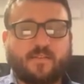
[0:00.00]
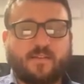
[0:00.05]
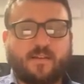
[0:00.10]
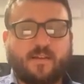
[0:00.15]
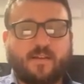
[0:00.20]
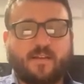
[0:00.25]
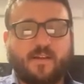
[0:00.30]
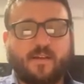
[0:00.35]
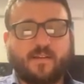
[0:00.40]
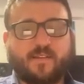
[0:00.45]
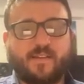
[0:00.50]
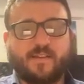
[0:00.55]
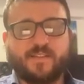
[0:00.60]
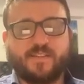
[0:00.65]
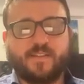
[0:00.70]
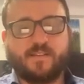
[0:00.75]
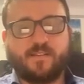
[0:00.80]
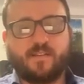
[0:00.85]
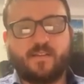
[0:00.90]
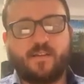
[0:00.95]

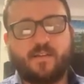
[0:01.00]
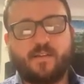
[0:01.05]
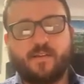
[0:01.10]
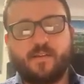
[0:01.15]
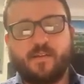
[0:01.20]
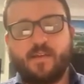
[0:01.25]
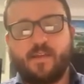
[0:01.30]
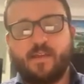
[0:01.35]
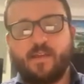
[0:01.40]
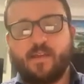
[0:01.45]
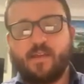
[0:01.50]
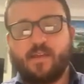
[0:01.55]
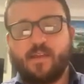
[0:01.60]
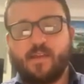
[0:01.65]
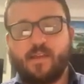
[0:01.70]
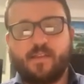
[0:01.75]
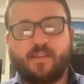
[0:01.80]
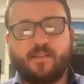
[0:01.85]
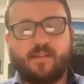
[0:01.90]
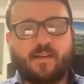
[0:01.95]
cognition.
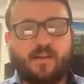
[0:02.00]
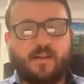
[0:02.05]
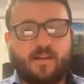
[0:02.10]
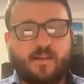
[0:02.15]
And